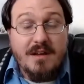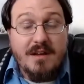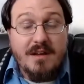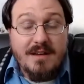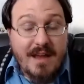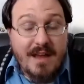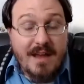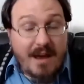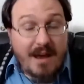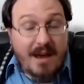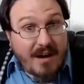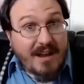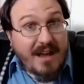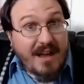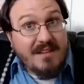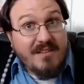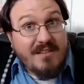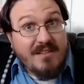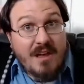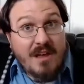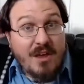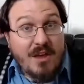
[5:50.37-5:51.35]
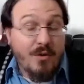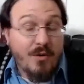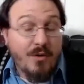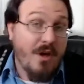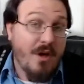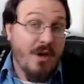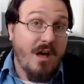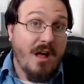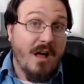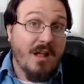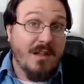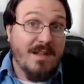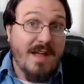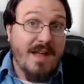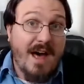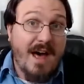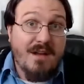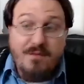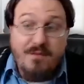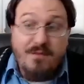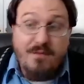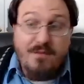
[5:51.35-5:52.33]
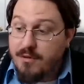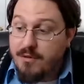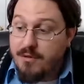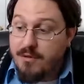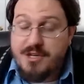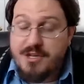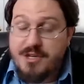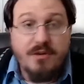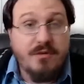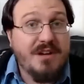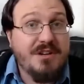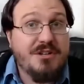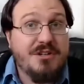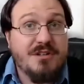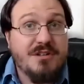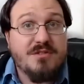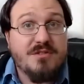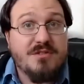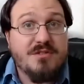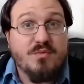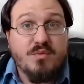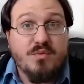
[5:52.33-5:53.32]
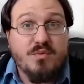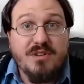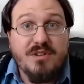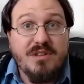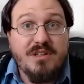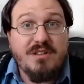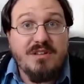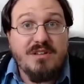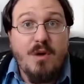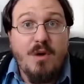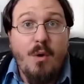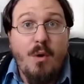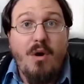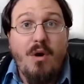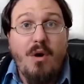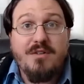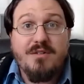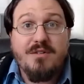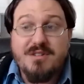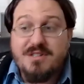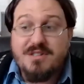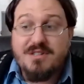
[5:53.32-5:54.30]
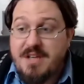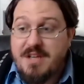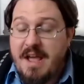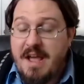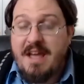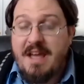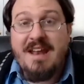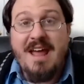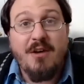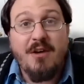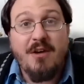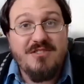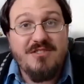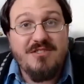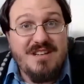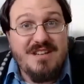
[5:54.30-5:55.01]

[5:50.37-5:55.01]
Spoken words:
Now, I got to tell you, a lot of older generations really don't understand how